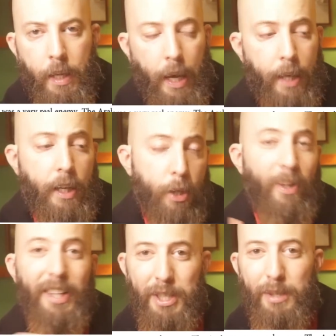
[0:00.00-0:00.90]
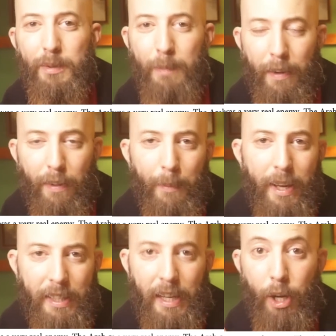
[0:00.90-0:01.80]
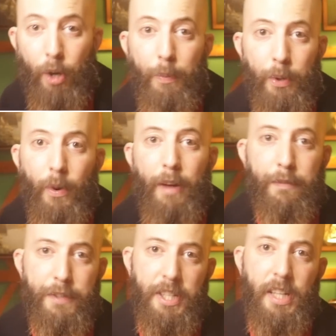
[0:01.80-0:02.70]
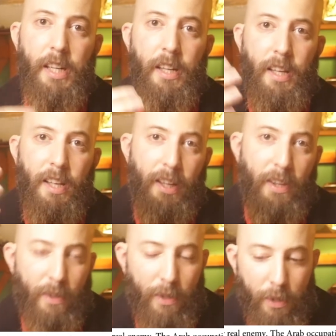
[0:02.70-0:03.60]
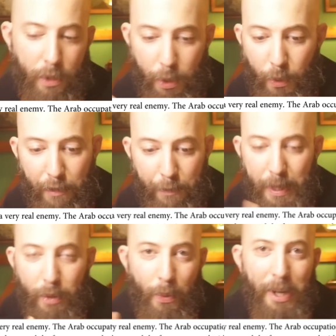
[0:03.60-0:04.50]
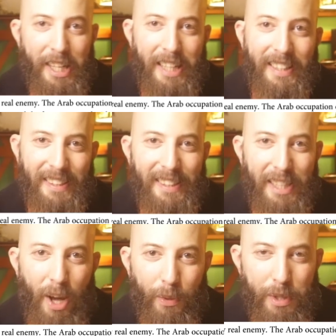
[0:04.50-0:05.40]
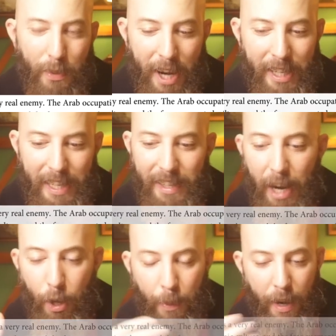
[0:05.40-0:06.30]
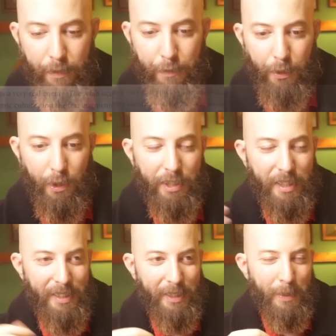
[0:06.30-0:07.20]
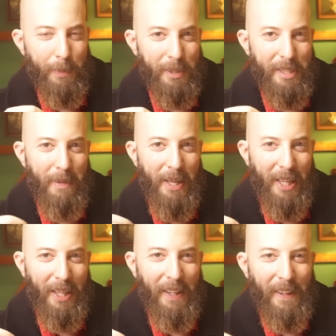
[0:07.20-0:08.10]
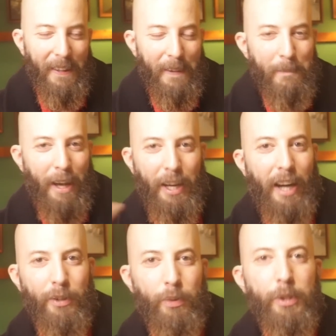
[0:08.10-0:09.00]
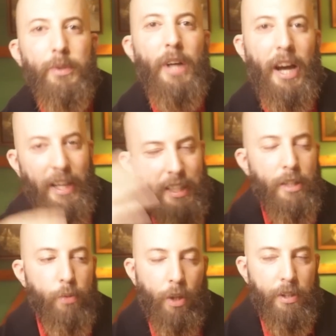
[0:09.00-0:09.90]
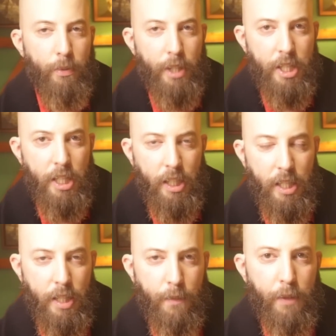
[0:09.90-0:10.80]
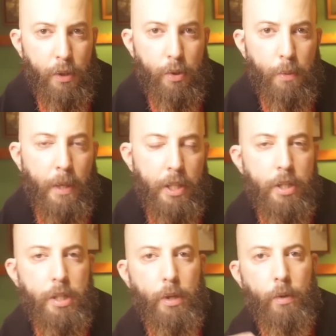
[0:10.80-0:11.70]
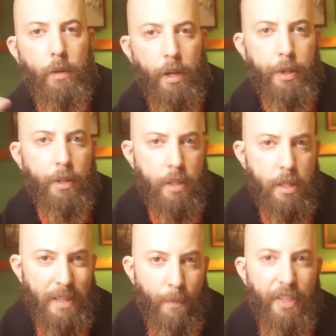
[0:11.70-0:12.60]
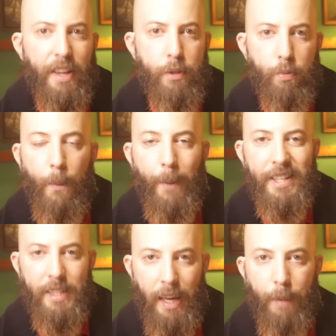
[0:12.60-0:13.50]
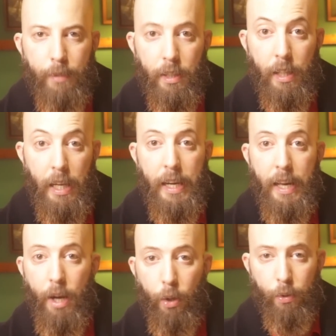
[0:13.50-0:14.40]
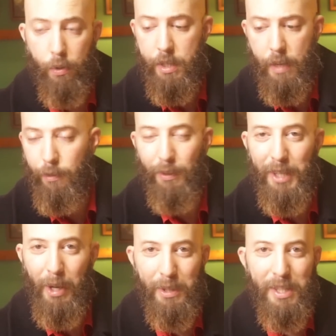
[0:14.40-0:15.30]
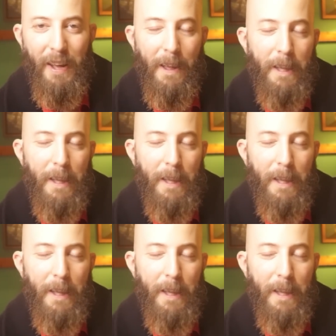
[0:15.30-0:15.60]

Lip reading: And in relation to Baphomet, I hope you have seen or you have been reading the notes right here. I hope I haven't forgotten to put them. I didn't want to extend this video too much, so I thought some things were best kept in a note or several notes,